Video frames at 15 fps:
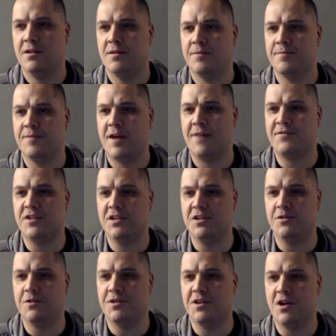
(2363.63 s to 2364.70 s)
have to
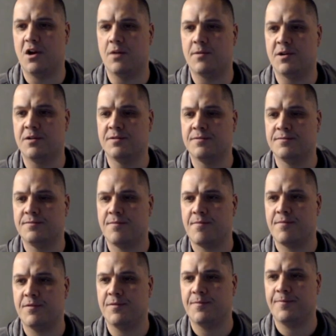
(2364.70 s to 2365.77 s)
deal with the armor,
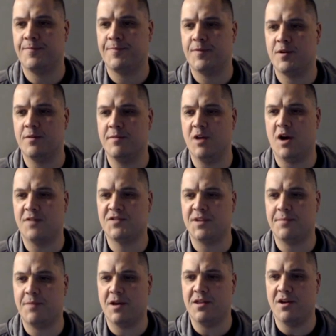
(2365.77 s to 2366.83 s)
or be offset
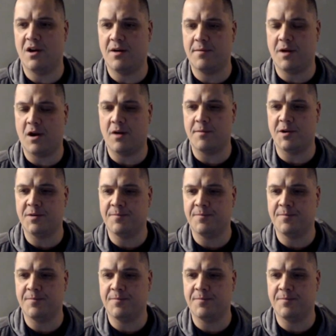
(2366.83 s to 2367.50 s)
by the armor.